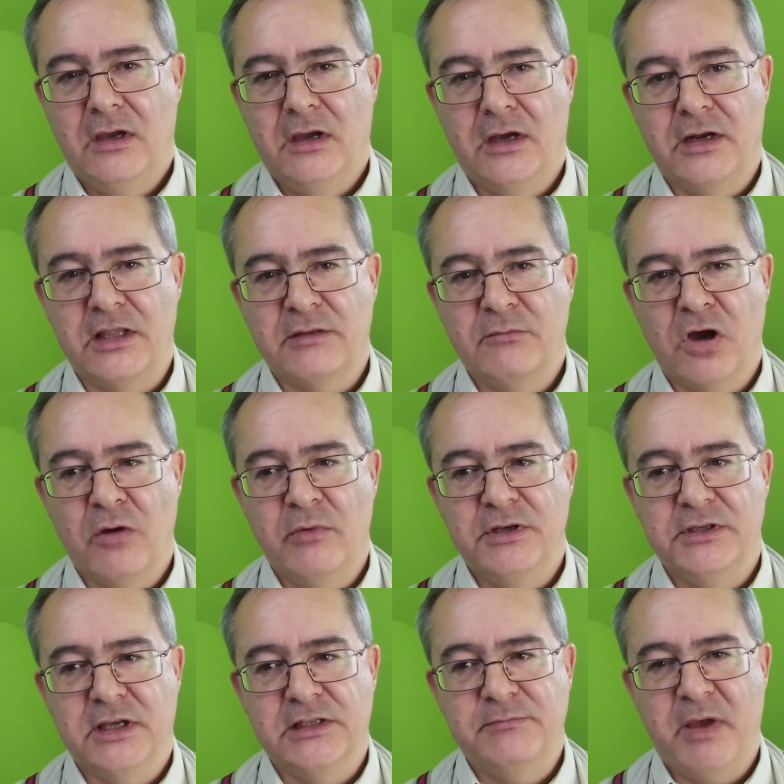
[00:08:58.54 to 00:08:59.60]
And at the
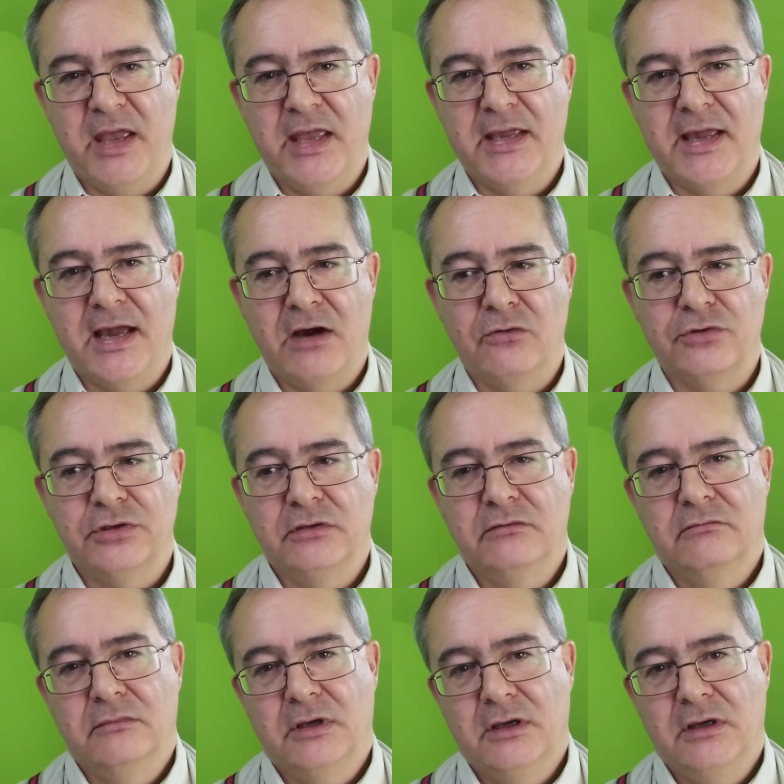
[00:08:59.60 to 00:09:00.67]
moment it's paying out
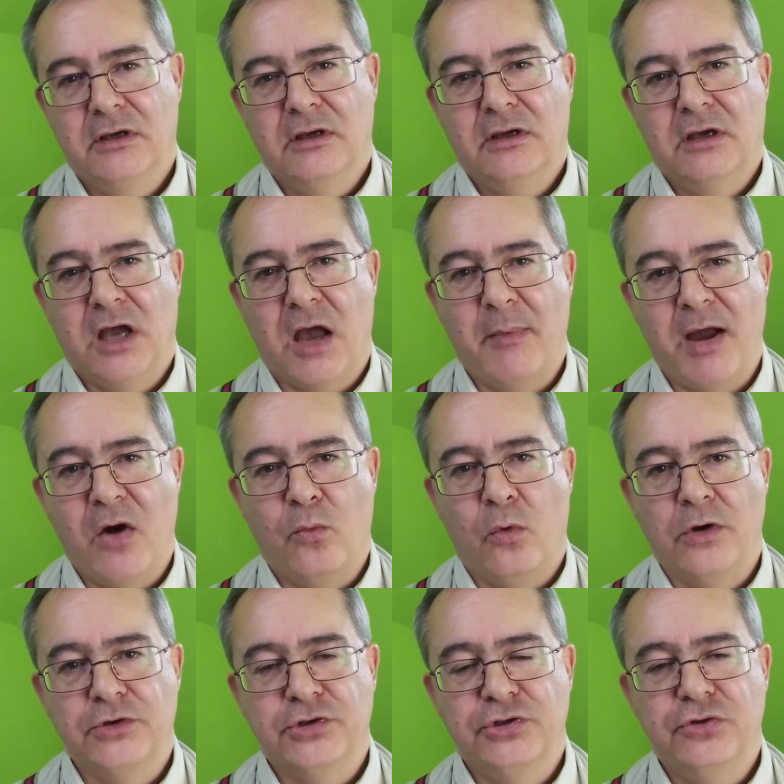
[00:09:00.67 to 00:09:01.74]
about
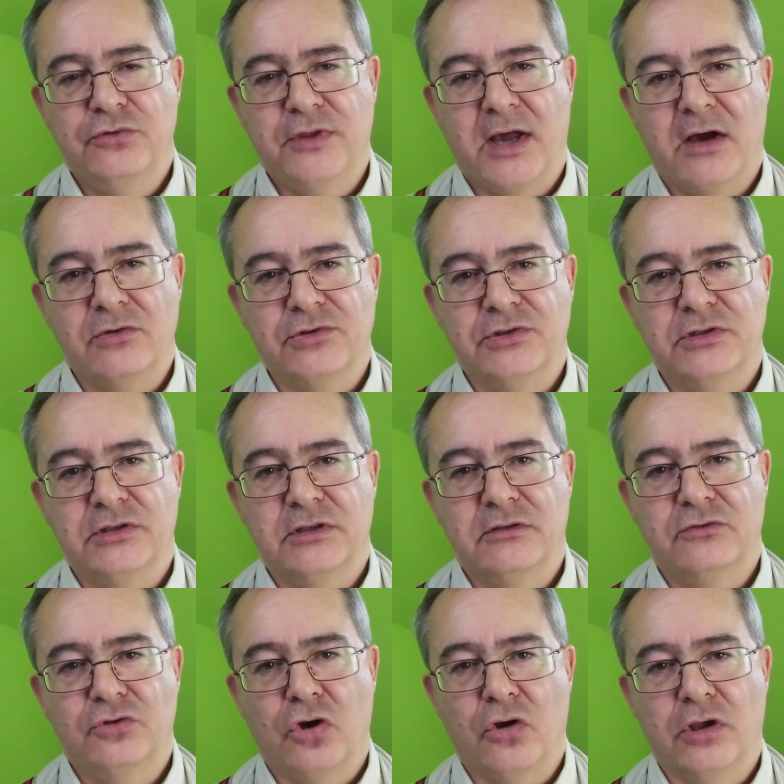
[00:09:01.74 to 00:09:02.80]
$1,000 to
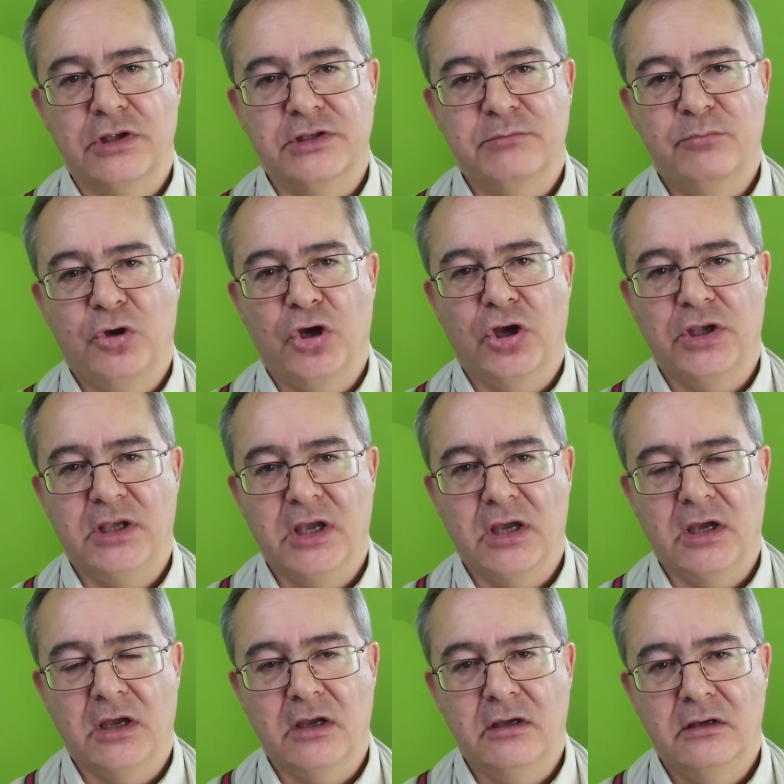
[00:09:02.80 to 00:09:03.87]
$2,000 per
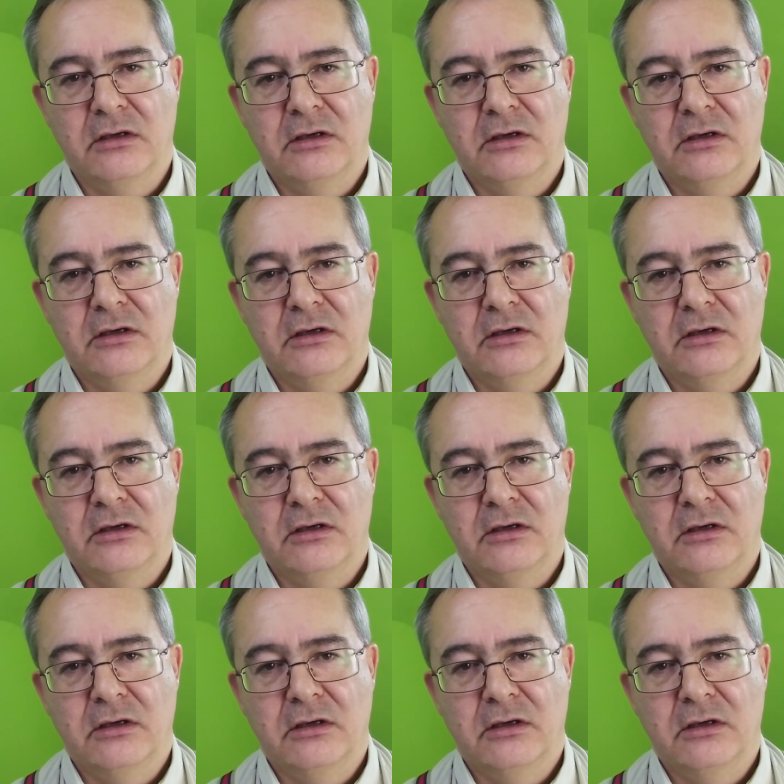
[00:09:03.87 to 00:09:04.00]
year